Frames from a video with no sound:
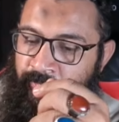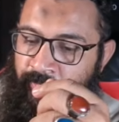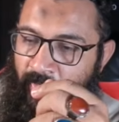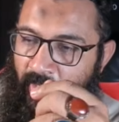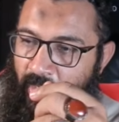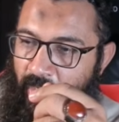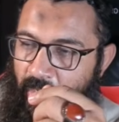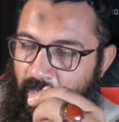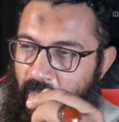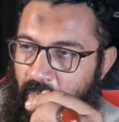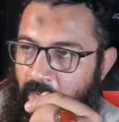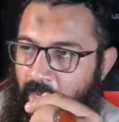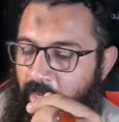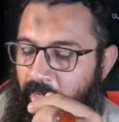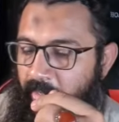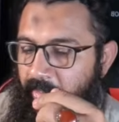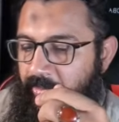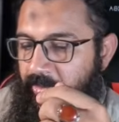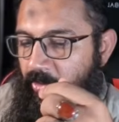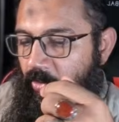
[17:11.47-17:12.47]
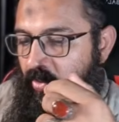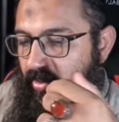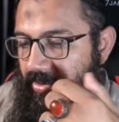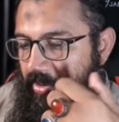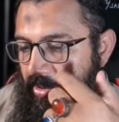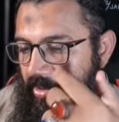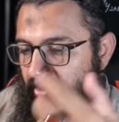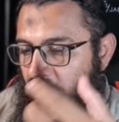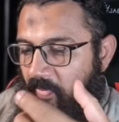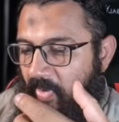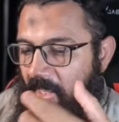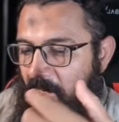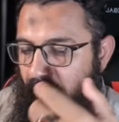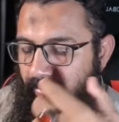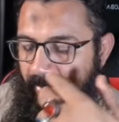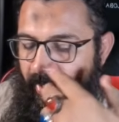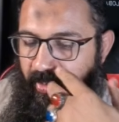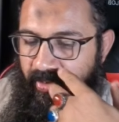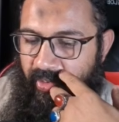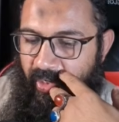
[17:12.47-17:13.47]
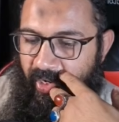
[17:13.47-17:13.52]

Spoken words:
during the development